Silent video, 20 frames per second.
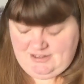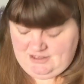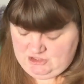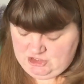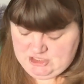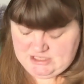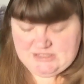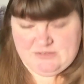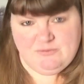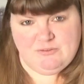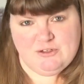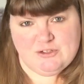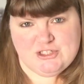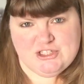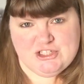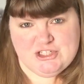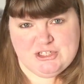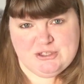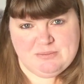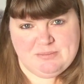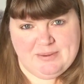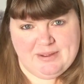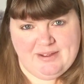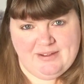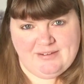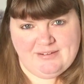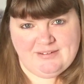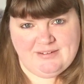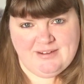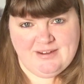She's a floss tuber
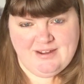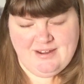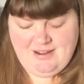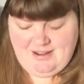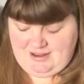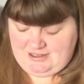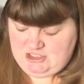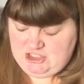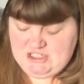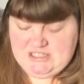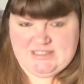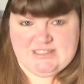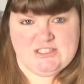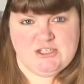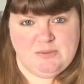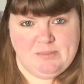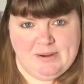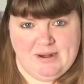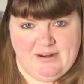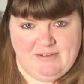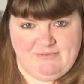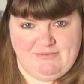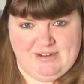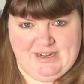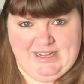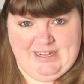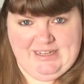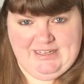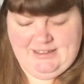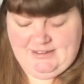and she's super
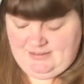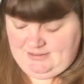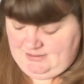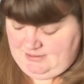lovely.